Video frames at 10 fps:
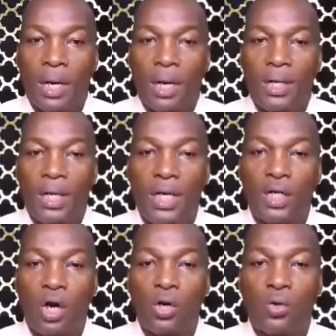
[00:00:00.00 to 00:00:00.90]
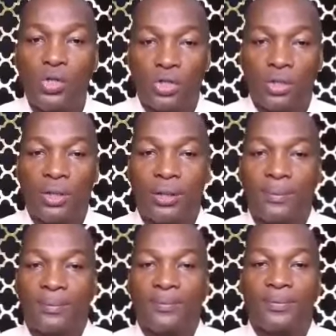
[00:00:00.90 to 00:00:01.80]
In conclusion,
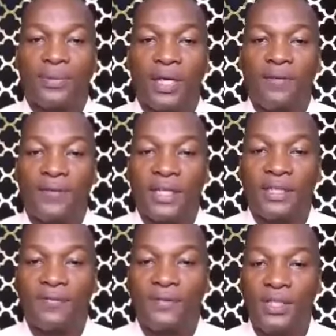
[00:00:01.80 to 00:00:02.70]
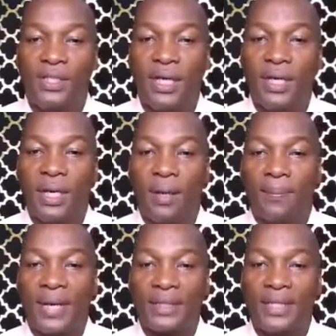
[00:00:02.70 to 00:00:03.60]
reflective teaching
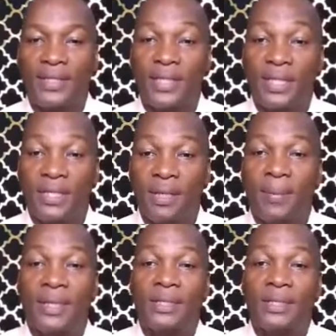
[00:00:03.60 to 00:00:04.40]
practice in CBET